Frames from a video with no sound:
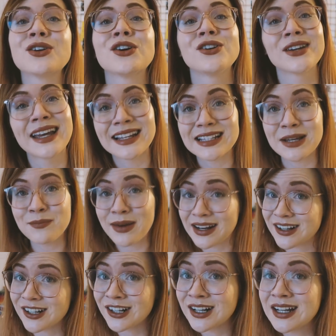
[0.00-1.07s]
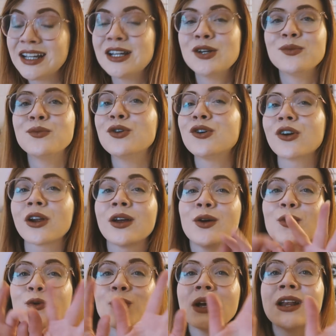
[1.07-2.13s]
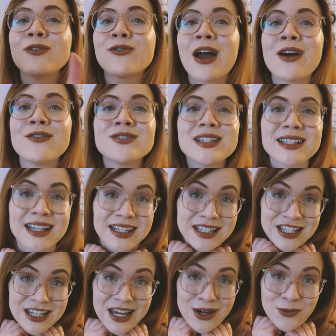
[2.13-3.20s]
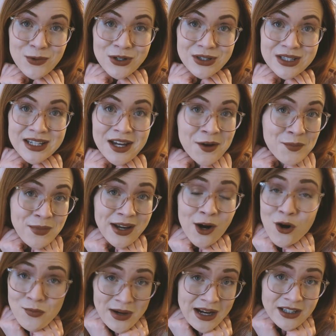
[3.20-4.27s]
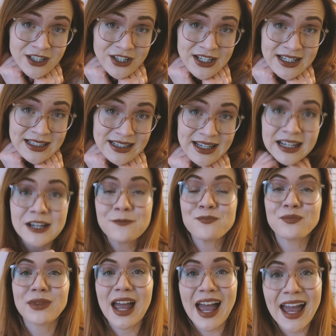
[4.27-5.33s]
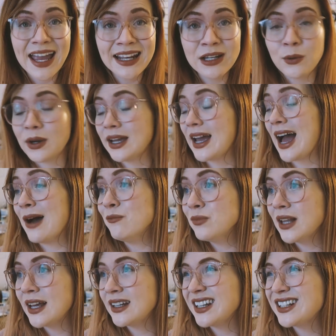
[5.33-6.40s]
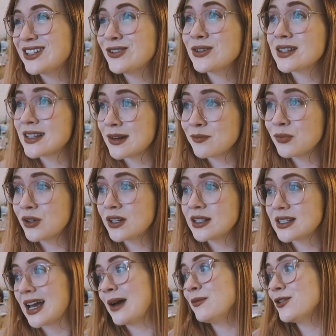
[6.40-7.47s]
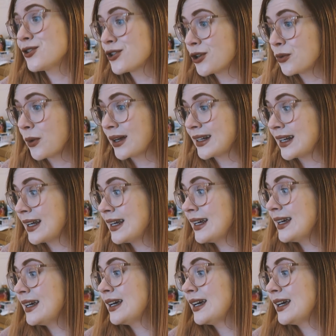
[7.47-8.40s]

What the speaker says: you're gonna get a better, more well-rounded idea what my home country is like. Anyway, I'm planning to at some point, I'm not sure when,